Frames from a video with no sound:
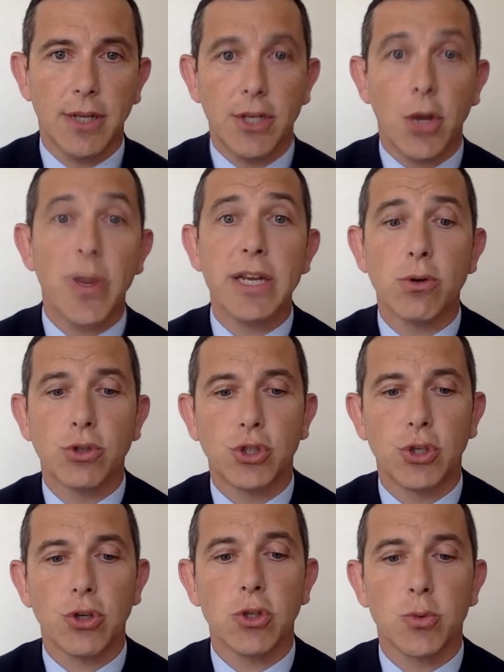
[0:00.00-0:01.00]
Now, we know
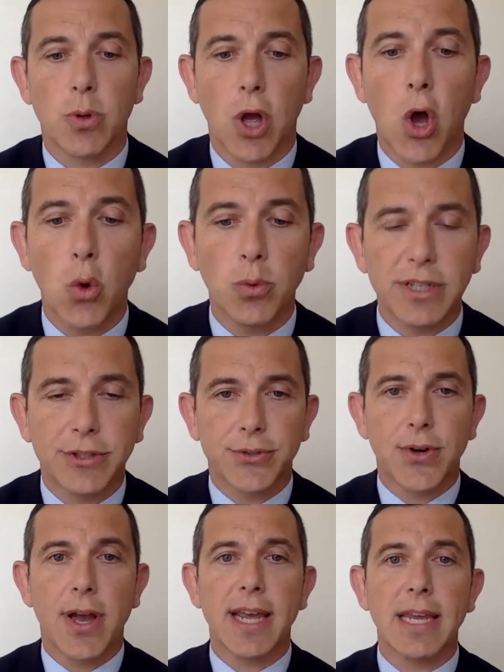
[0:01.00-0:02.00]
students will only
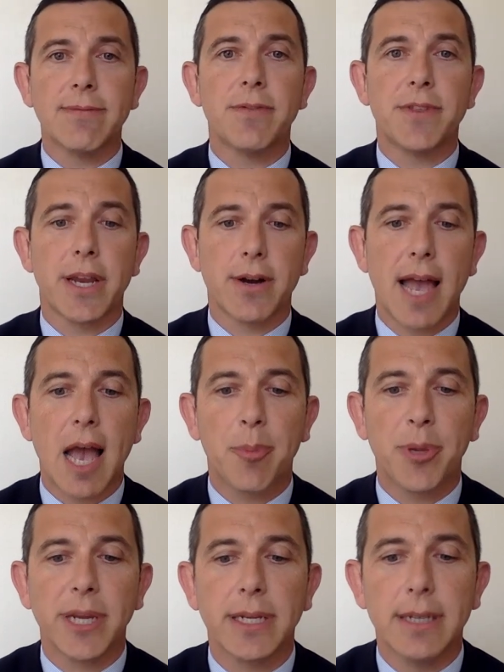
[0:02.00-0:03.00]
thrive if they are
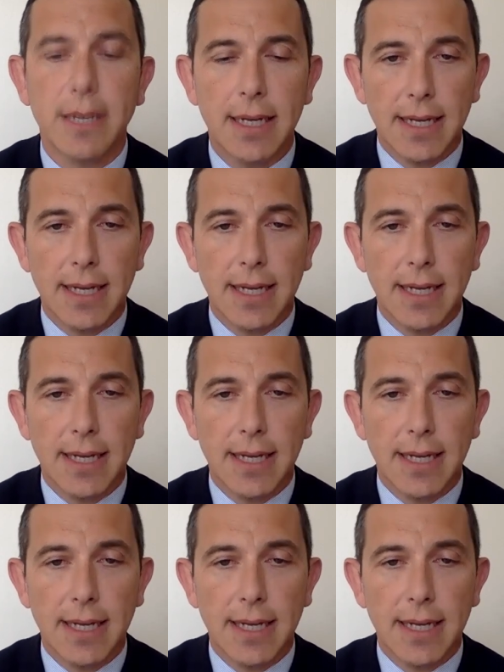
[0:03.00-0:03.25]
happy.